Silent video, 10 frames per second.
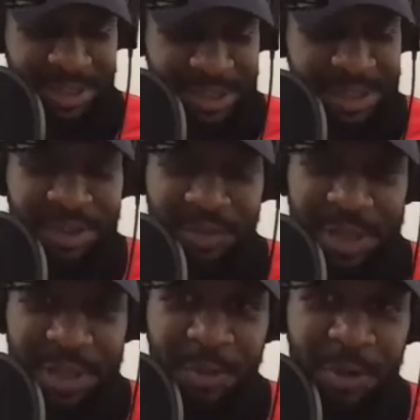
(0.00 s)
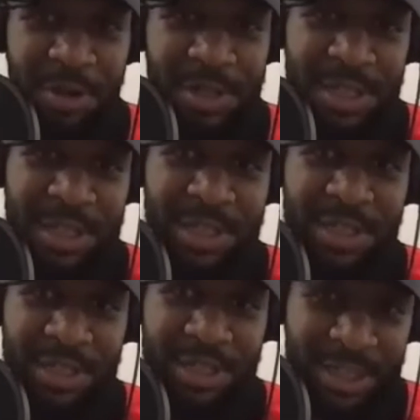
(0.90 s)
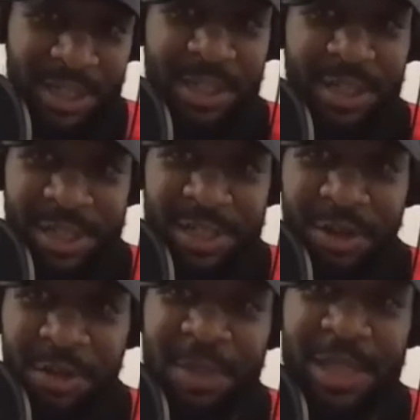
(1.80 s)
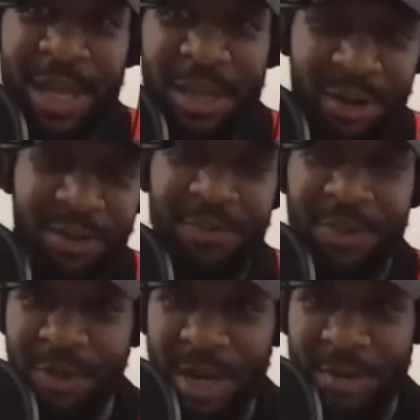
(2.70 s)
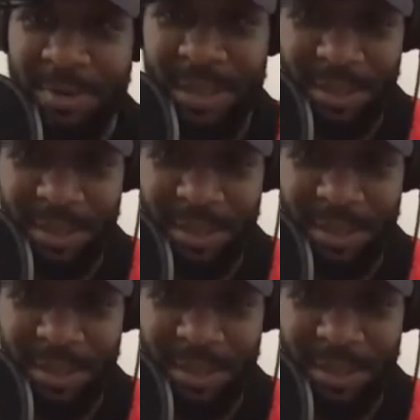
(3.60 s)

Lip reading: There's 3 awards that they're going to be like up for grabs.